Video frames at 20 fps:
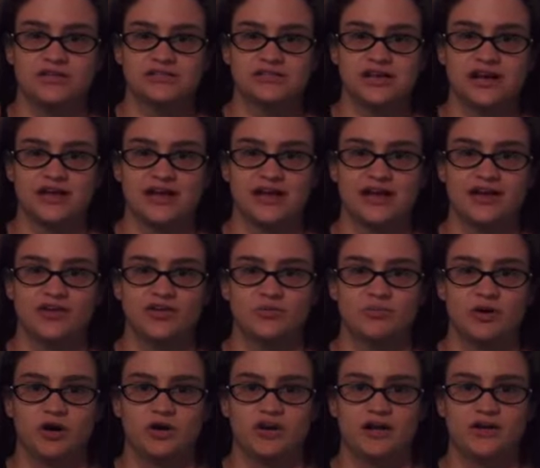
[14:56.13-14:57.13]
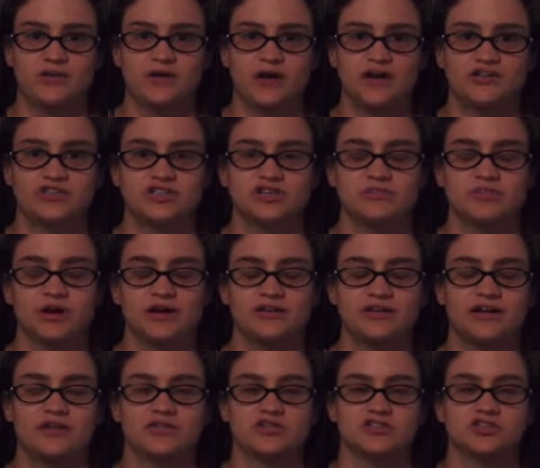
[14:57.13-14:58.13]
It's got a handle part. I, I should have brought it
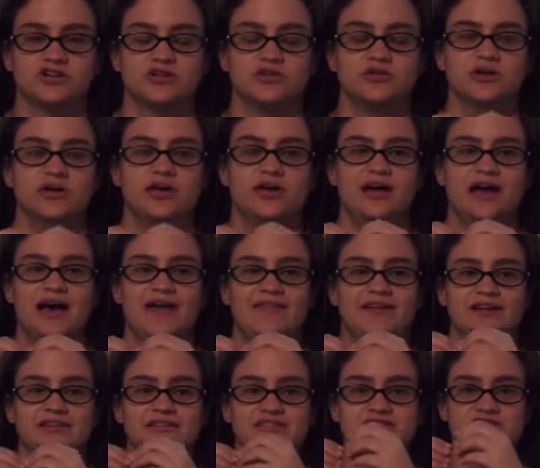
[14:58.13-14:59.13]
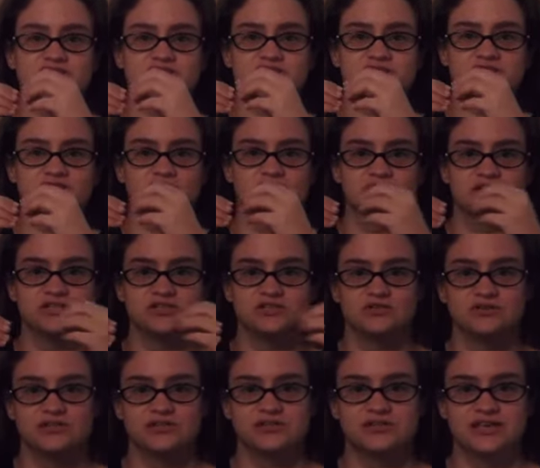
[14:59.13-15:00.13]
down to show you. And then it just goes
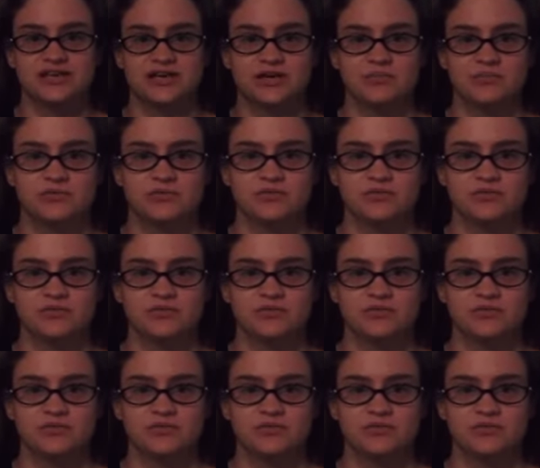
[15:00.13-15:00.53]
into a tip.